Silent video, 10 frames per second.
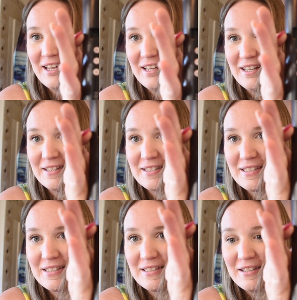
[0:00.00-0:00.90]

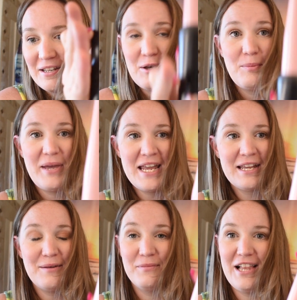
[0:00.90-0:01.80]
it's
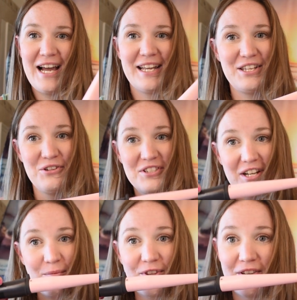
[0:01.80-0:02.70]
pink and black. It used to
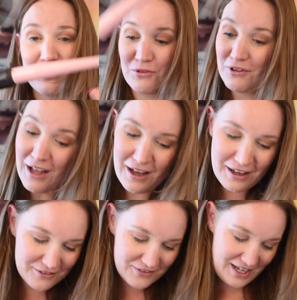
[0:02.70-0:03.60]
come with a little
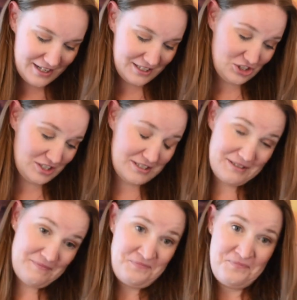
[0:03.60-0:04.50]
glove, and it's
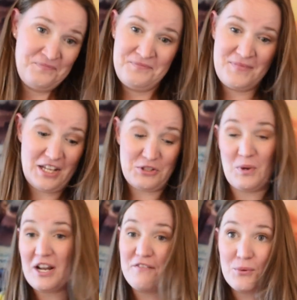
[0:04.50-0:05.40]

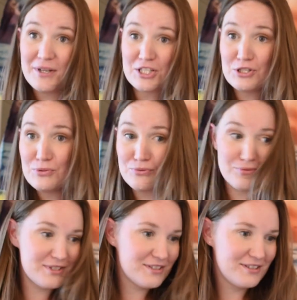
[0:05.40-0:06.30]
what I've always
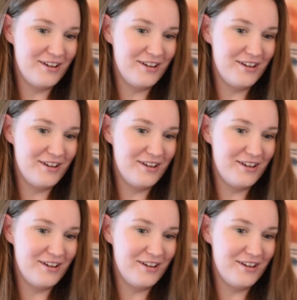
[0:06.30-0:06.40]
used.